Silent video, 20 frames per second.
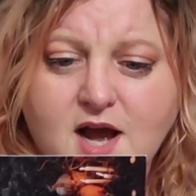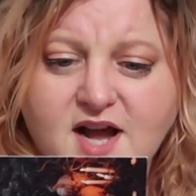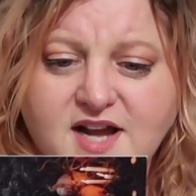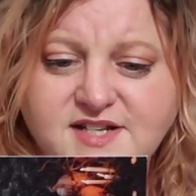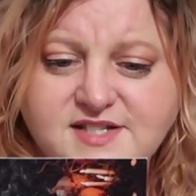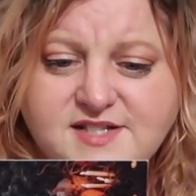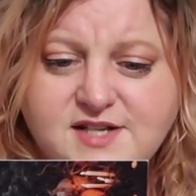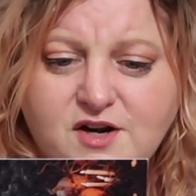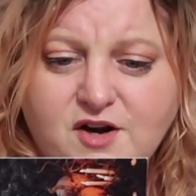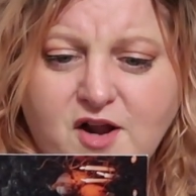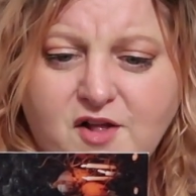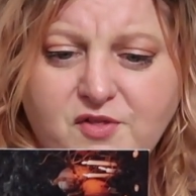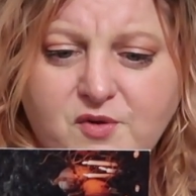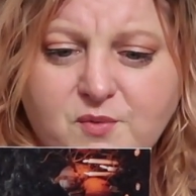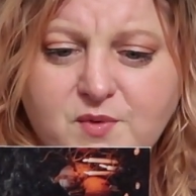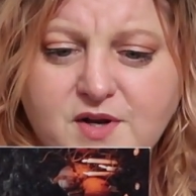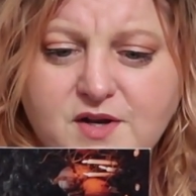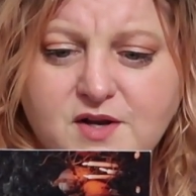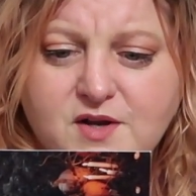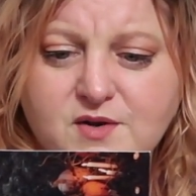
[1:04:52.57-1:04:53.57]
I stared out the
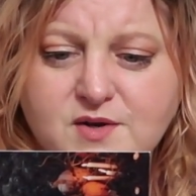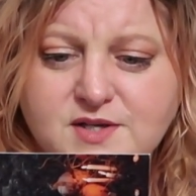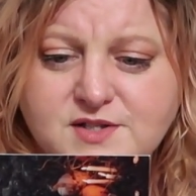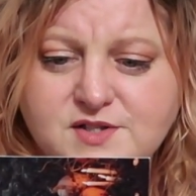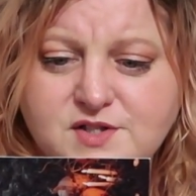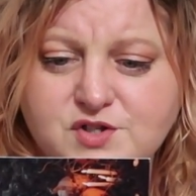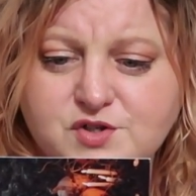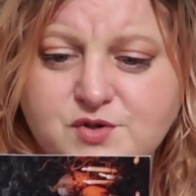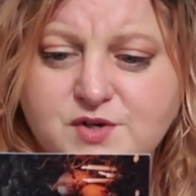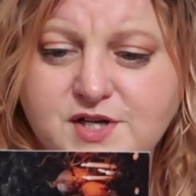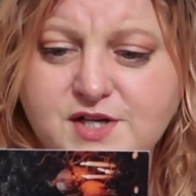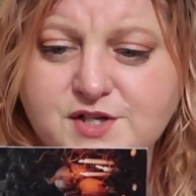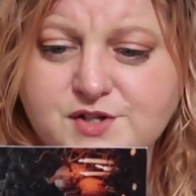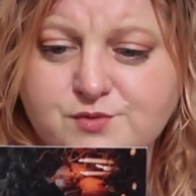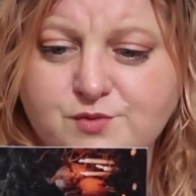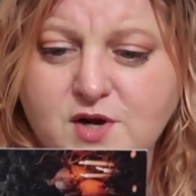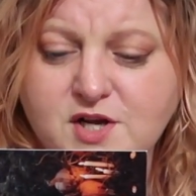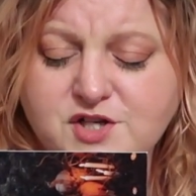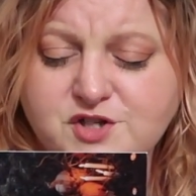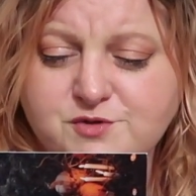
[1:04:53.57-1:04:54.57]
window as the
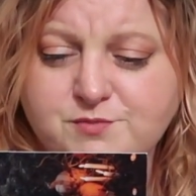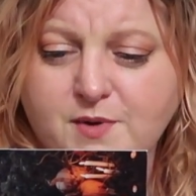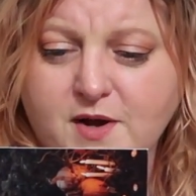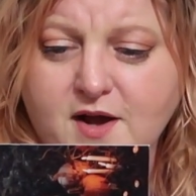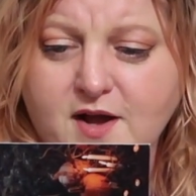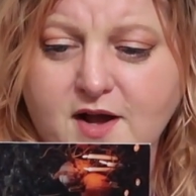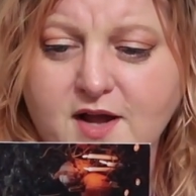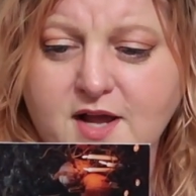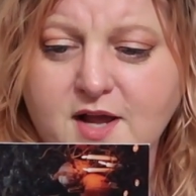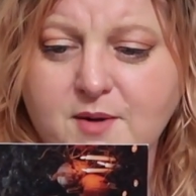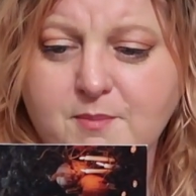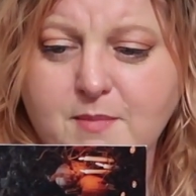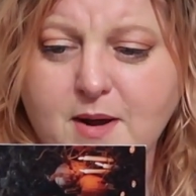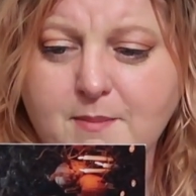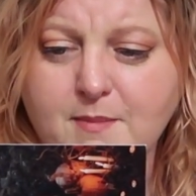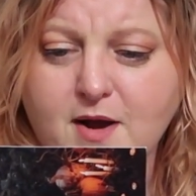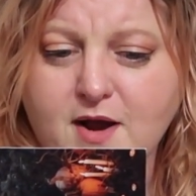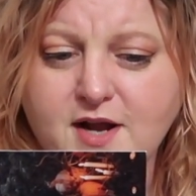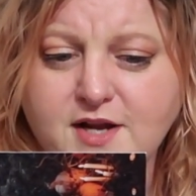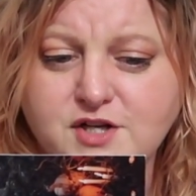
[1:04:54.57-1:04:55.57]
trees rushed by, my
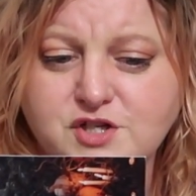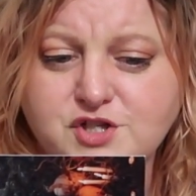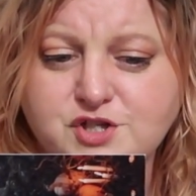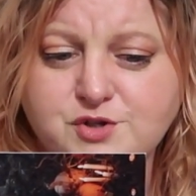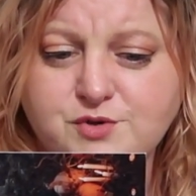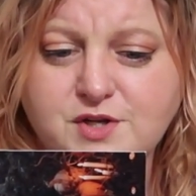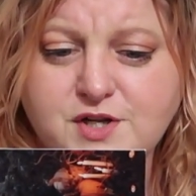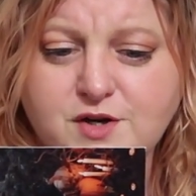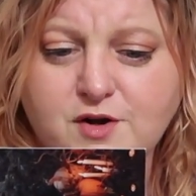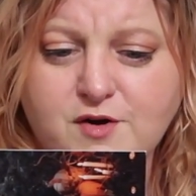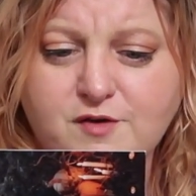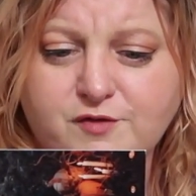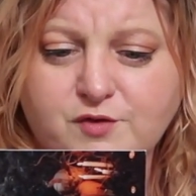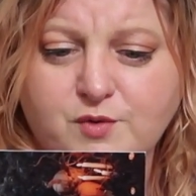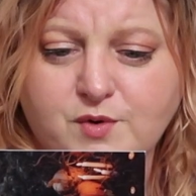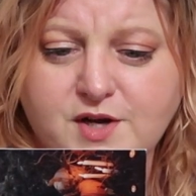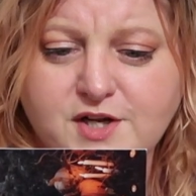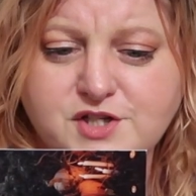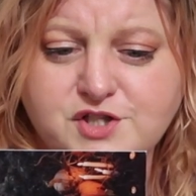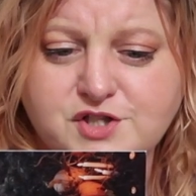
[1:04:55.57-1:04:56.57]
mind shooting off
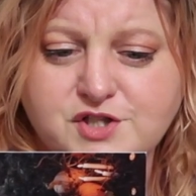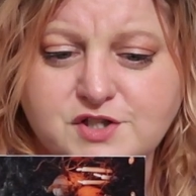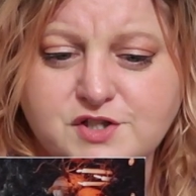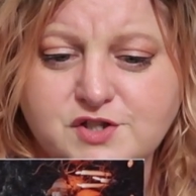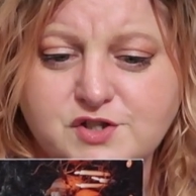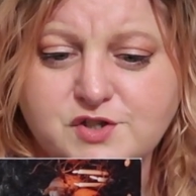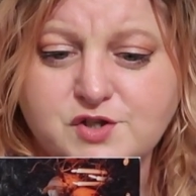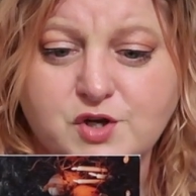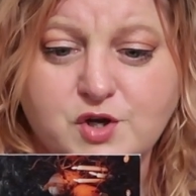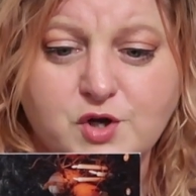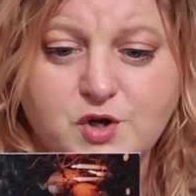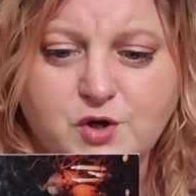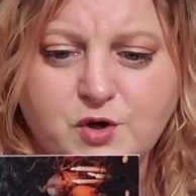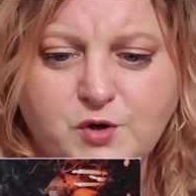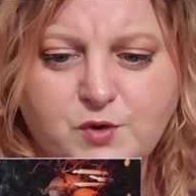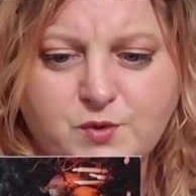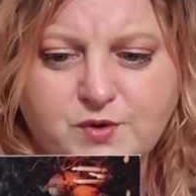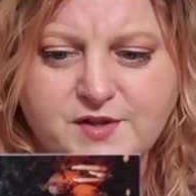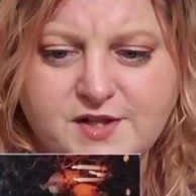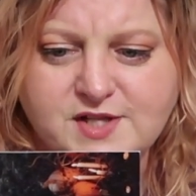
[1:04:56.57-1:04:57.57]
questions.
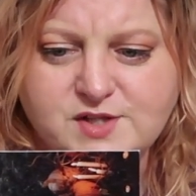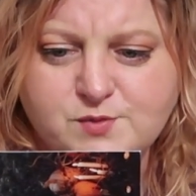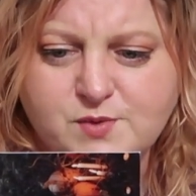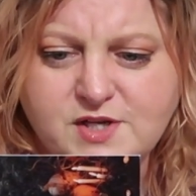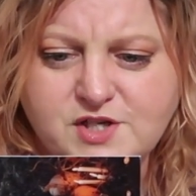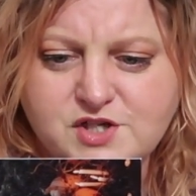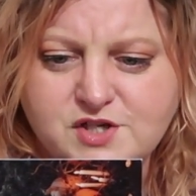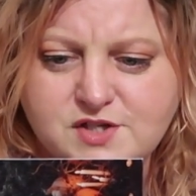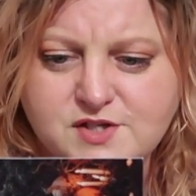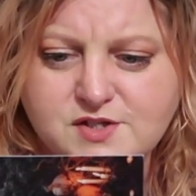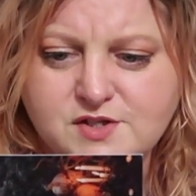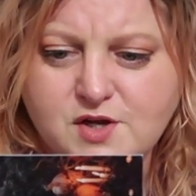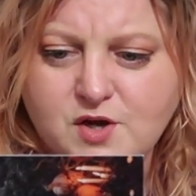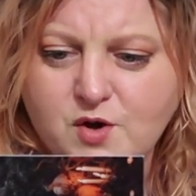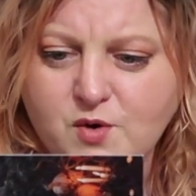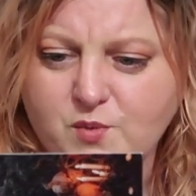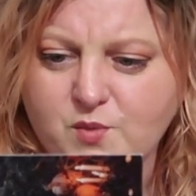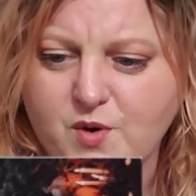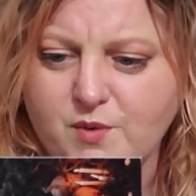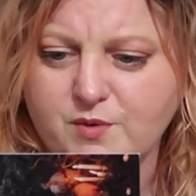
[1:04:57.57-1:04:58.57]
Who were these witches?
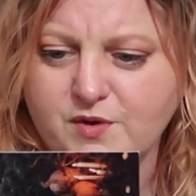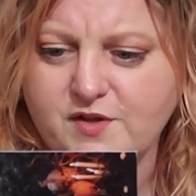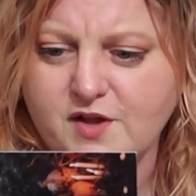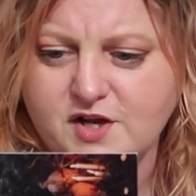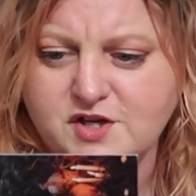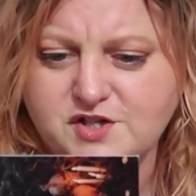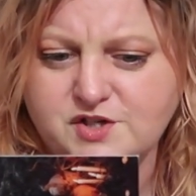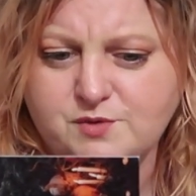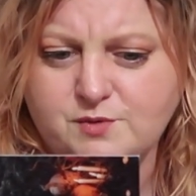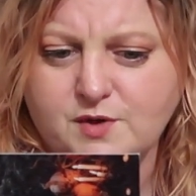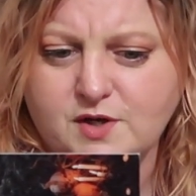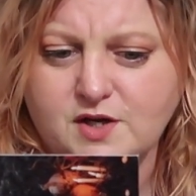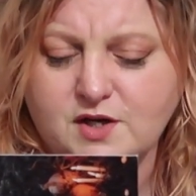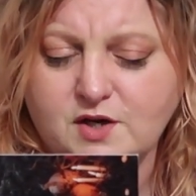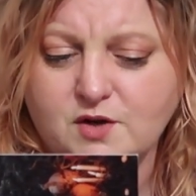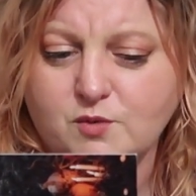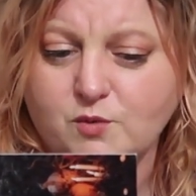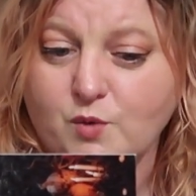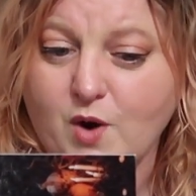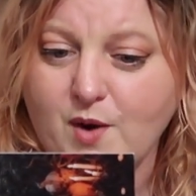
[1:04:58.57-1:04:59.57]
What were they
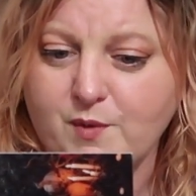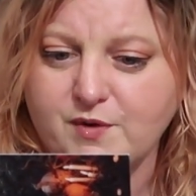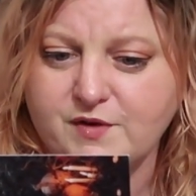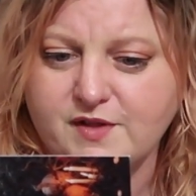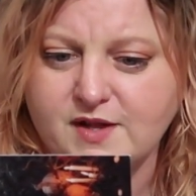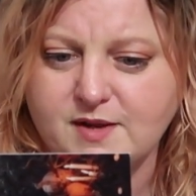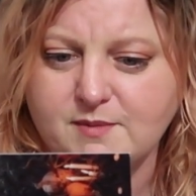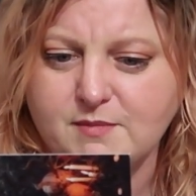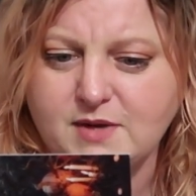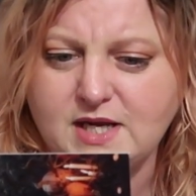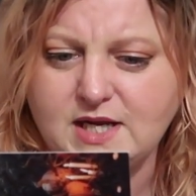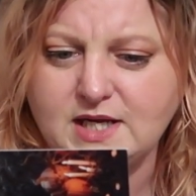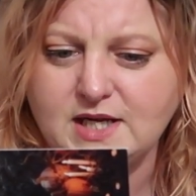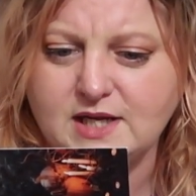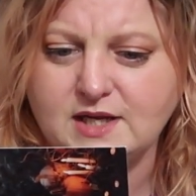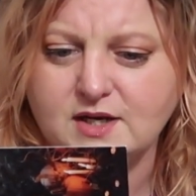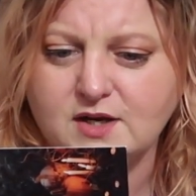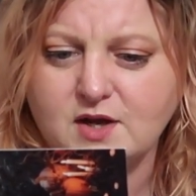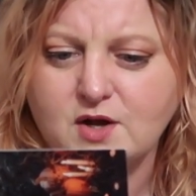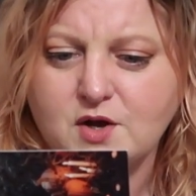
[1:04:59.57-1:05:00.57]
doing? Why were they
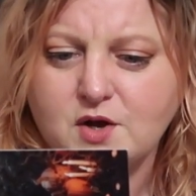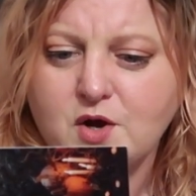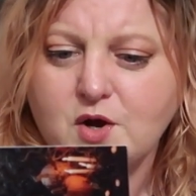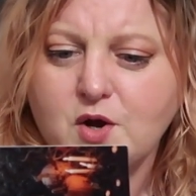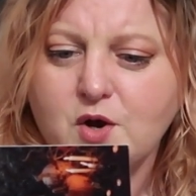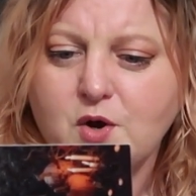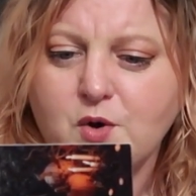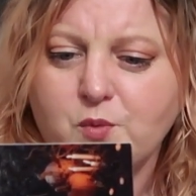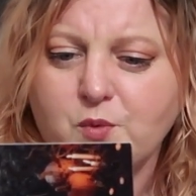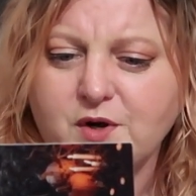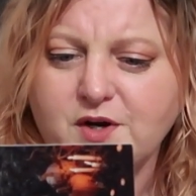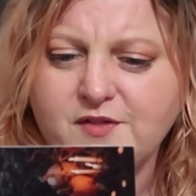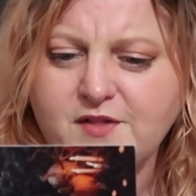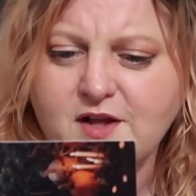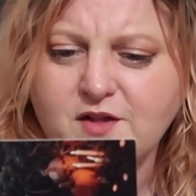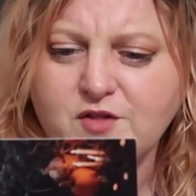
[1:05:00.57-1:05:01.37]
meeting? What did